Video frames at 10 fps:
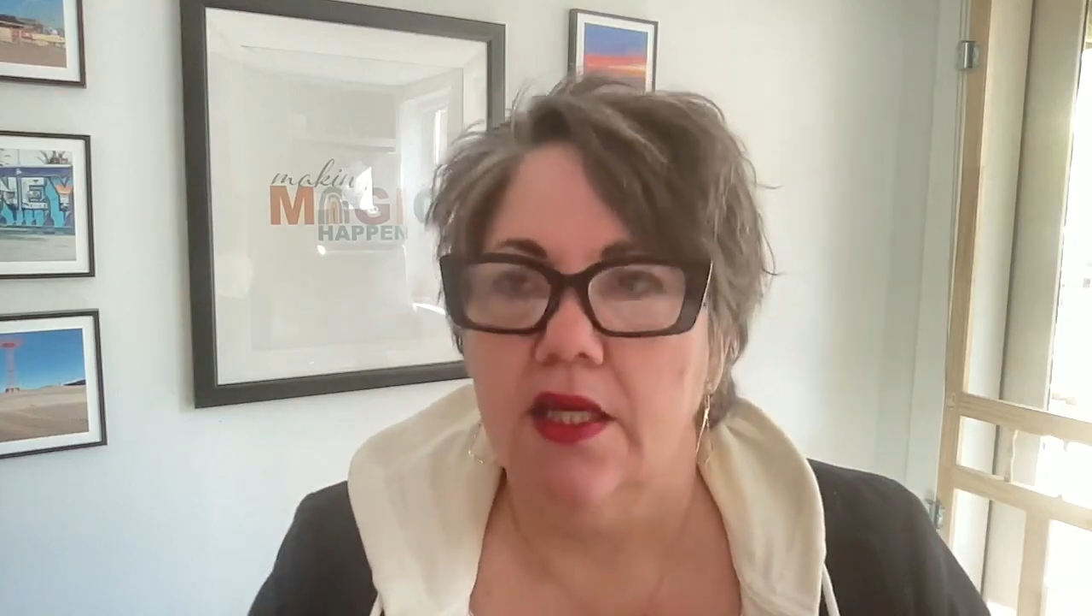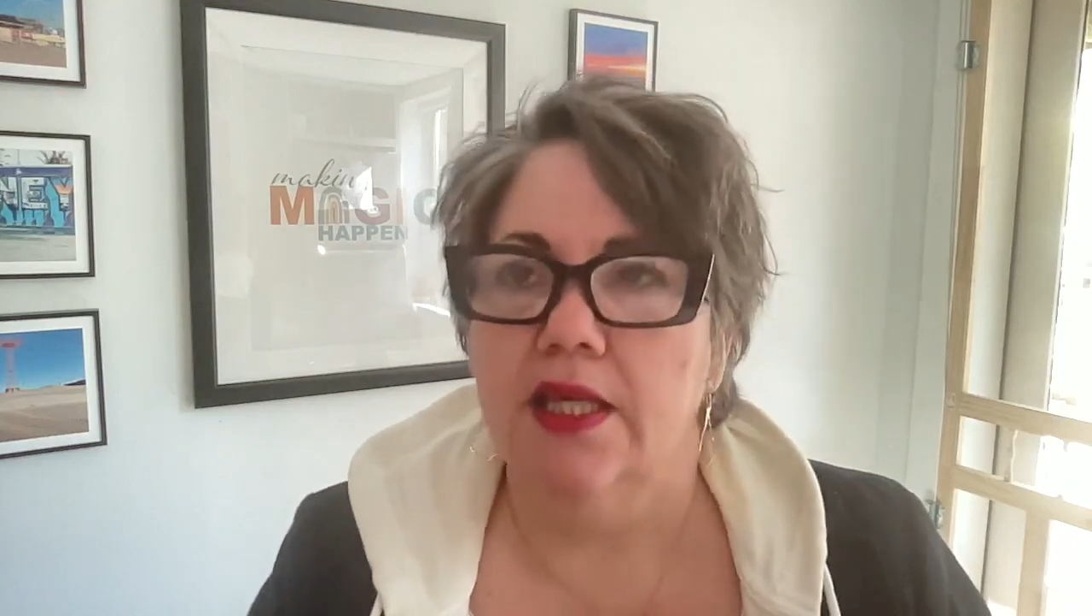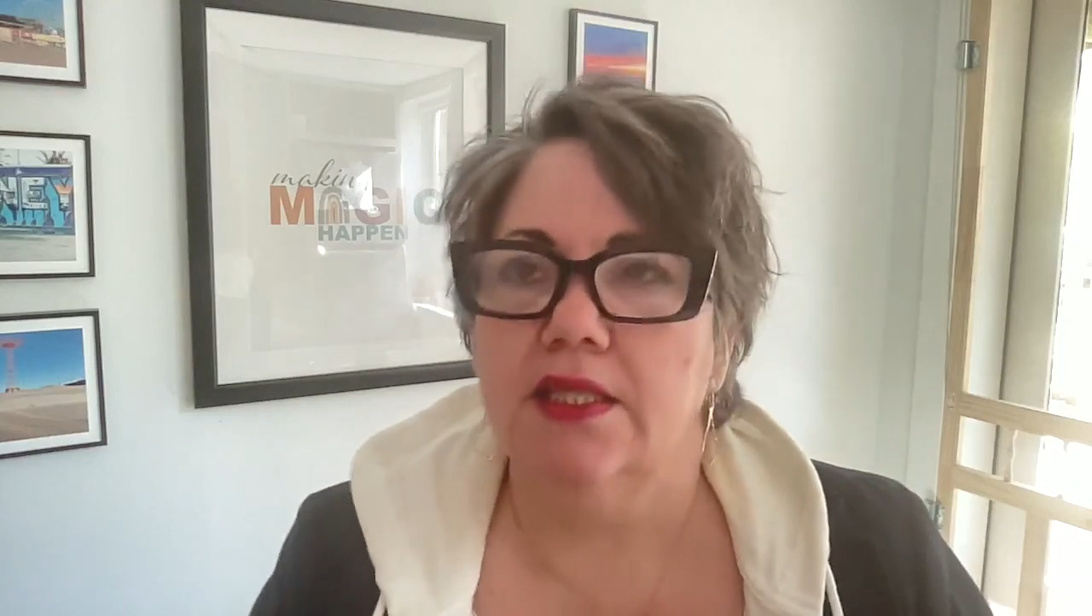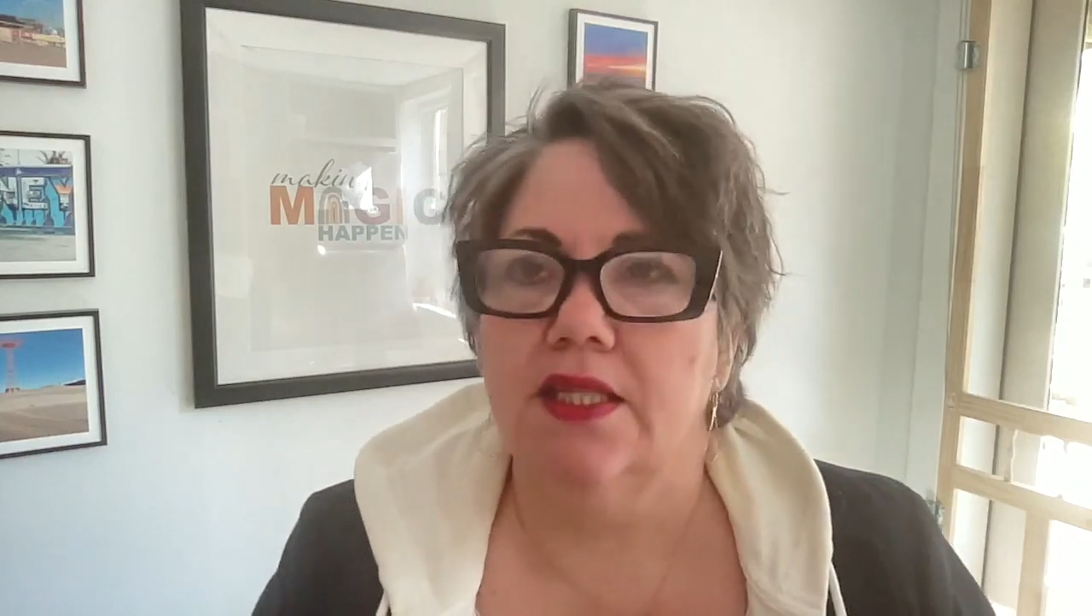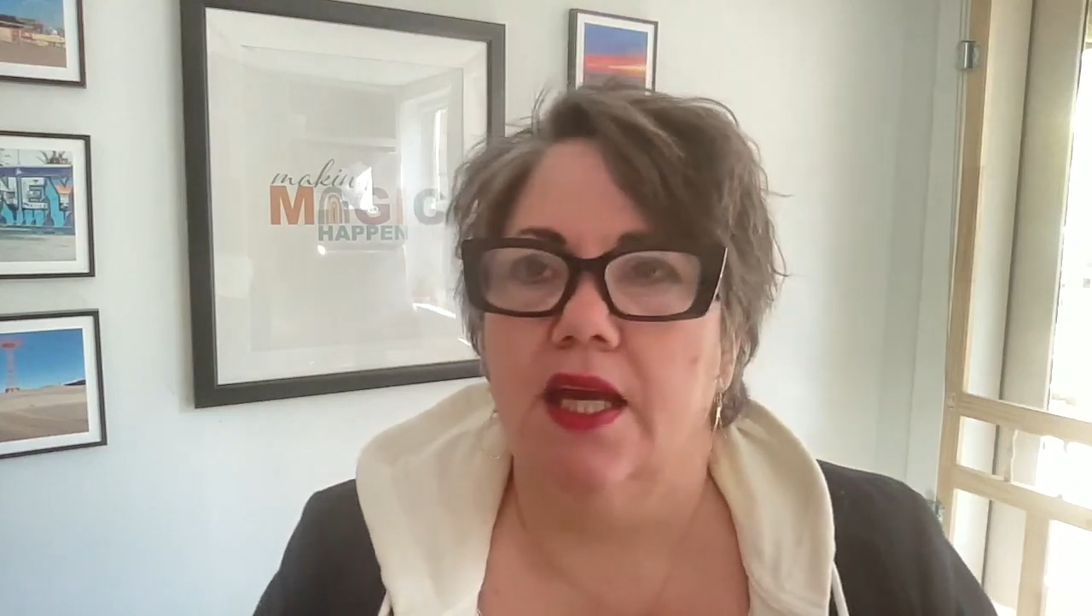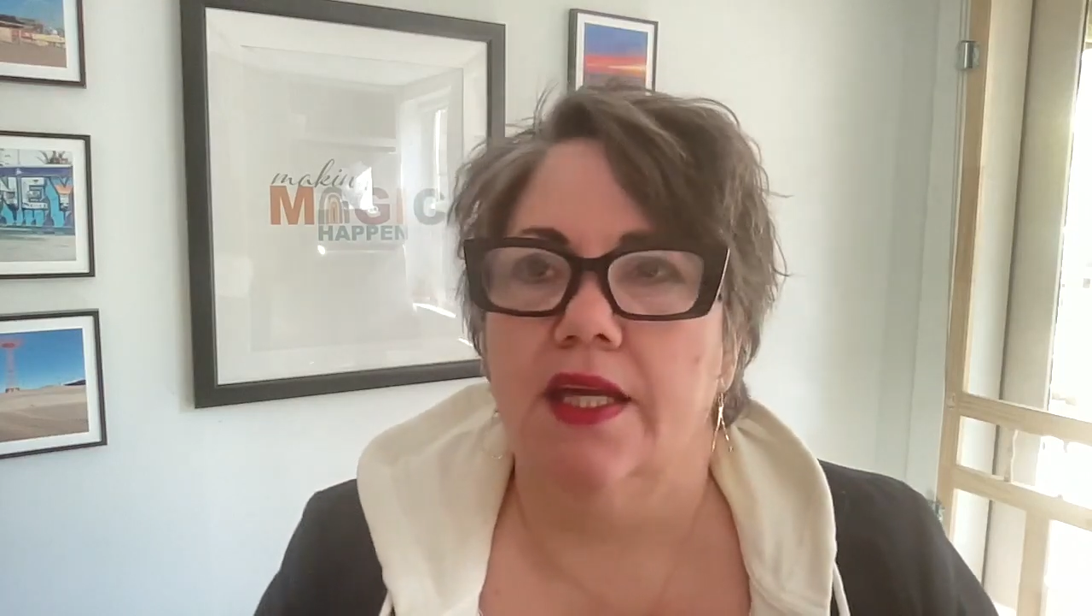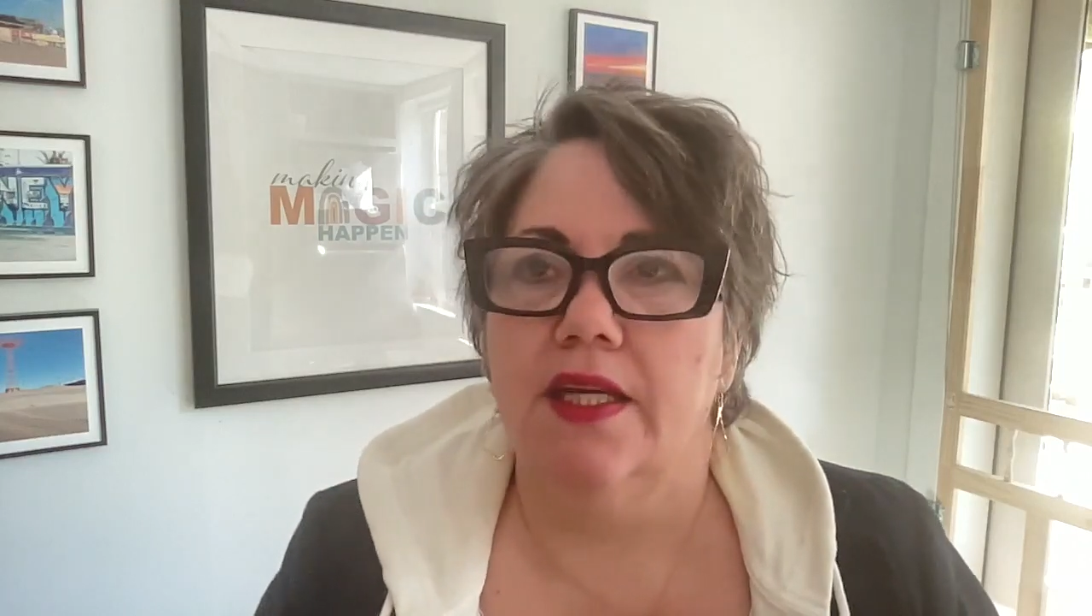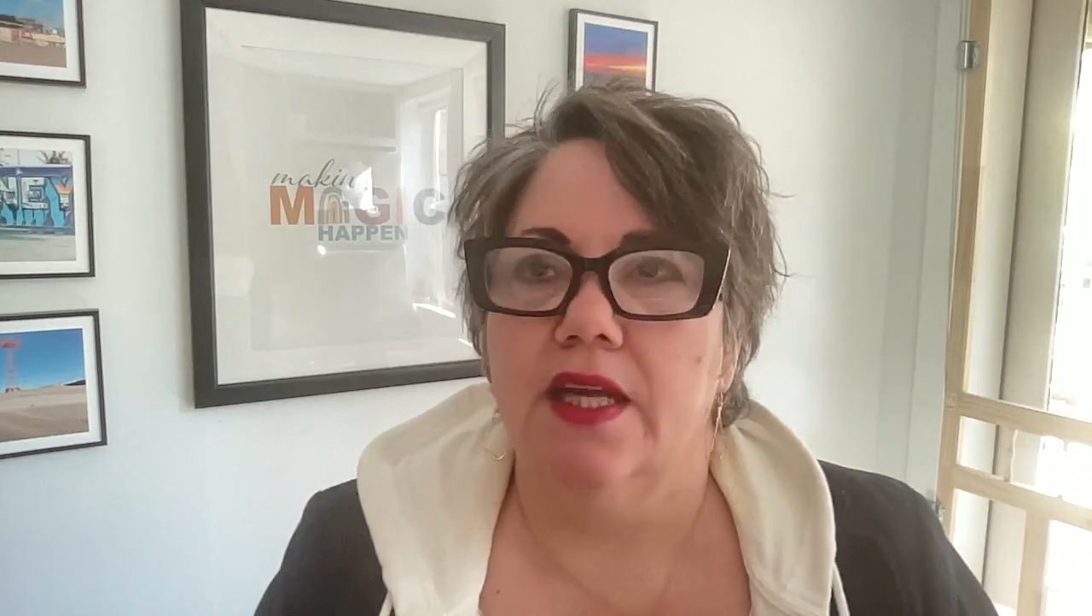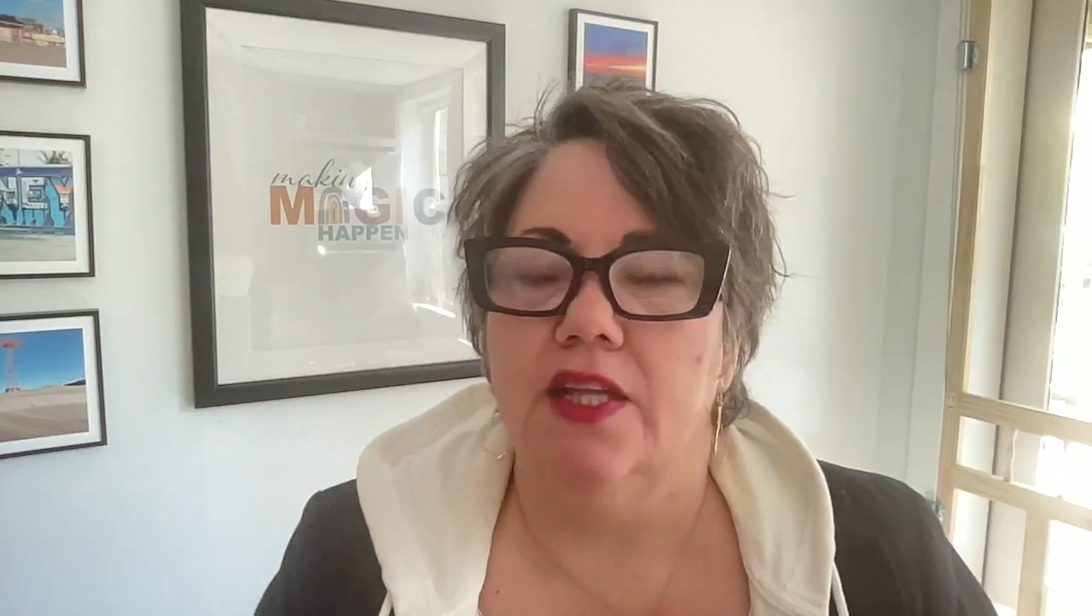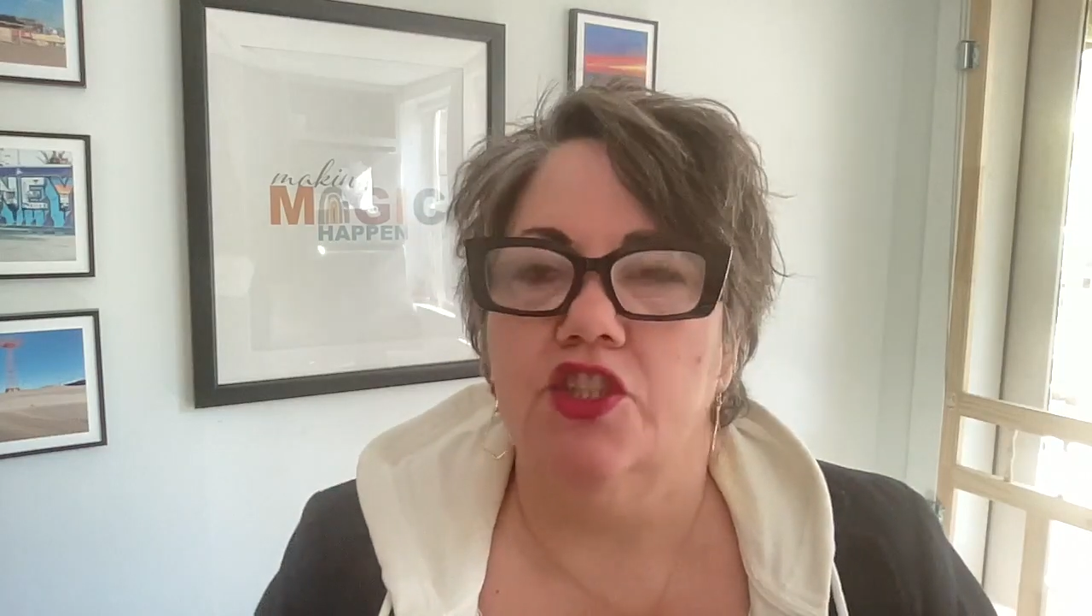it's
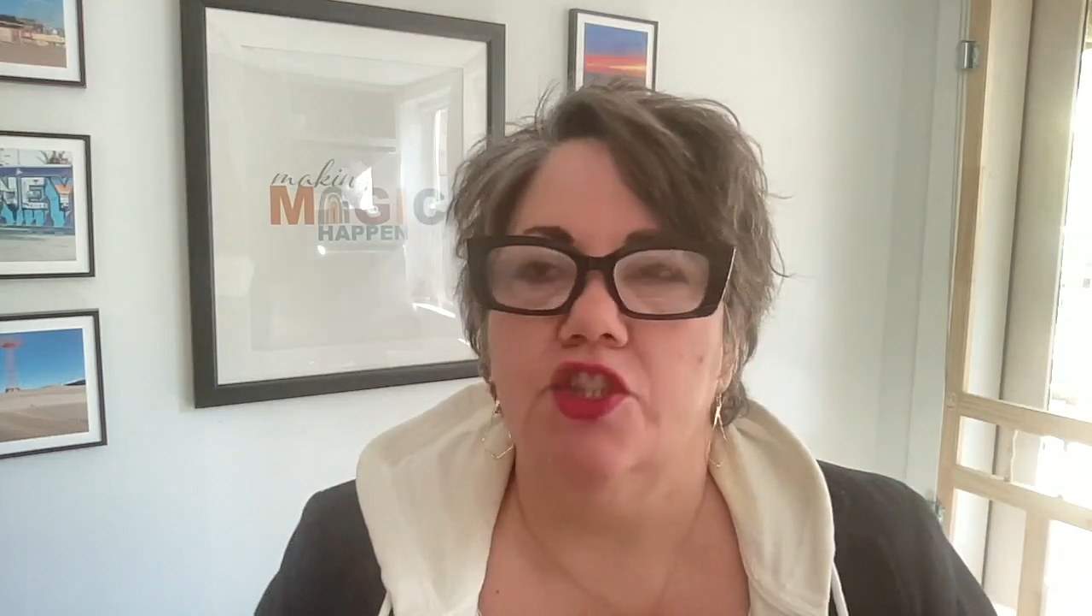like, and